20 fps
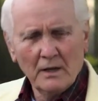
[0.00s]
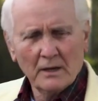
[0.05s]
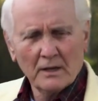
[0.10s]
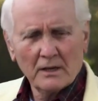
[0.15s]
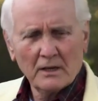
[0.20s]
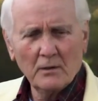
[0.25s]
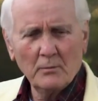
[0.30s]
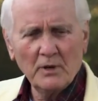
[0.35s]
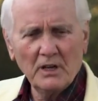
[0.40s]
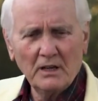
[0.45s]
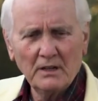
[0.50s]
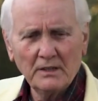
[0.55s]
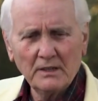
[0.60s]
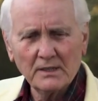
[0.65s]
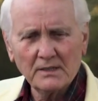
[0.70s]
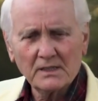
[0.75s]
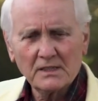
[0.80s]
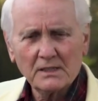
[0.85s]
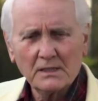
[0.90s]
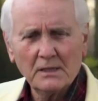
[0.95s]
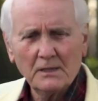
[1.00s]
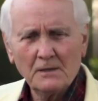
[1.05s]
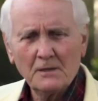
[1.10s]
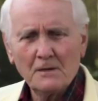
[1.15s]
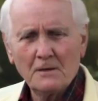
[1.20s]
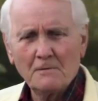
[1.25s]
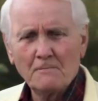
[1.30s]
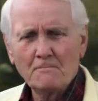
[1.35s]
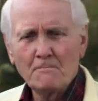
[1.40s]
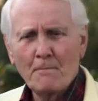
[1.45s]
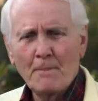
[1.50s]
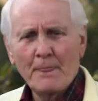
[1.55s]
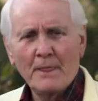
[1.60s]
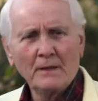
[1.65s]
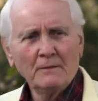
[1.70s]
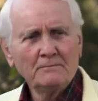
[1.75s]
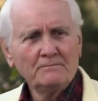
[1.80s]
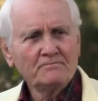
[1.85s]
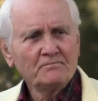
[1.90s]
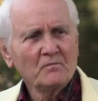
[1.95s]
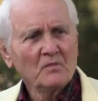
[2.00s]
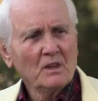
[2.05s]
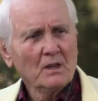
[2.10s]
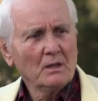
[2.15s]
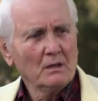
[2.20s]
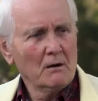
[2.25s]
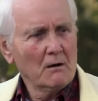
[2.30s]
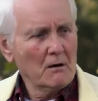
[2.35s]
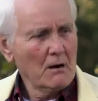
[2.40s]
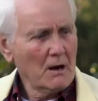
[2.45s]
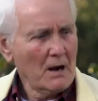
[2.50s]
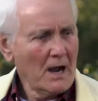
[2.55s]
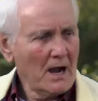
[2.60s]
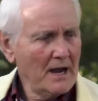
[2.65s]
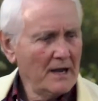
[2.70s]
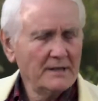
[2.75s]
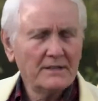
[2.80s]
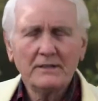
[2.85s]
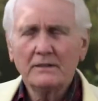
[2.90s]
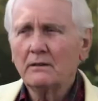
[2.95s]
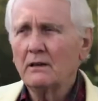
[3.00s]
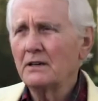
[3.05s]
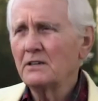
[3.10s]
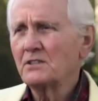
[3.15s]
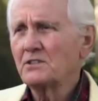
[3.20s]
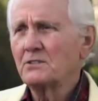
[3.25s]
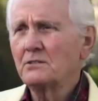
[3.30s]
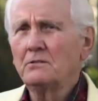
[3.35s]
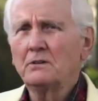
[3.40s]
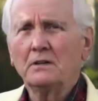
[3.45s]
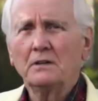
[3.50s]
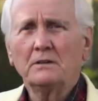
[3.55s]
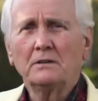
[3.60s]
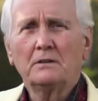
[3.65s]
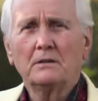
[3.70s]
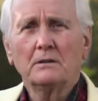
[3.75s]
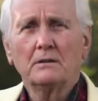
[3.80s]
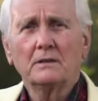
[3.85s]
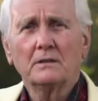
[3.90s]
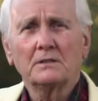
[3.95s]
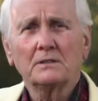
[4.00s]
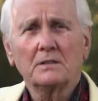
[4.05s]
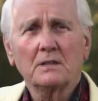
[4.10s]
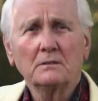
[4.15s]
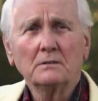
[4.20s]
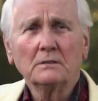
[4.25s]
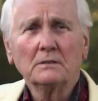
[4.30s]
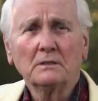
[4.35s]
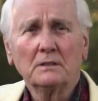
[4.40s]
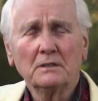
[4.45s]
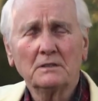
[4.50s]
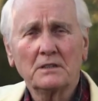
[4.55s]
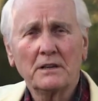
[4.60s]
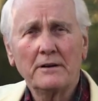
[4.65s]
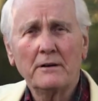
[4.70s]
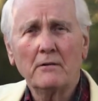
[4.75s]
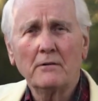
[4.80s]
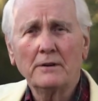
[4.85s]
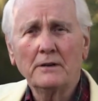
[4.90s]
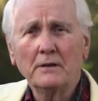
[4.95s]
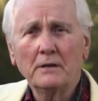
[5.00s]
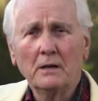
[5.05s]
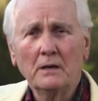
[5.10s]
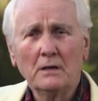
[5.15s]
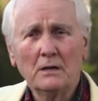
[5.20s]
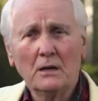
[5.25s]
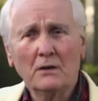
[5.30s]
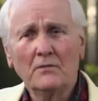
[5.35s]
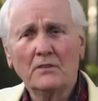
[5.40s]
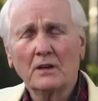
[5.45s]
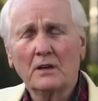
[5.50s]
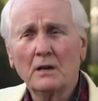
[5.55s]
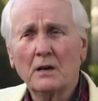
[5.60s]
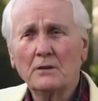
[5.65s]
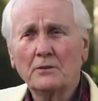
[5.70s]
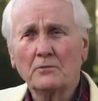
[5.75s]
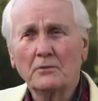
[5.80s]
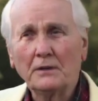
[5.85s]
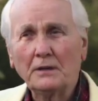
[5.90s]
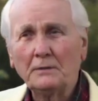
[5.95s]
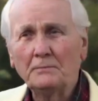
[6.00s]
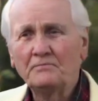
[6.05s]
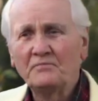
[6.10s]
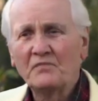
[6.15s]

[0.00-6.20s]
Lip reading: camellias are ideally suited to this area of the country.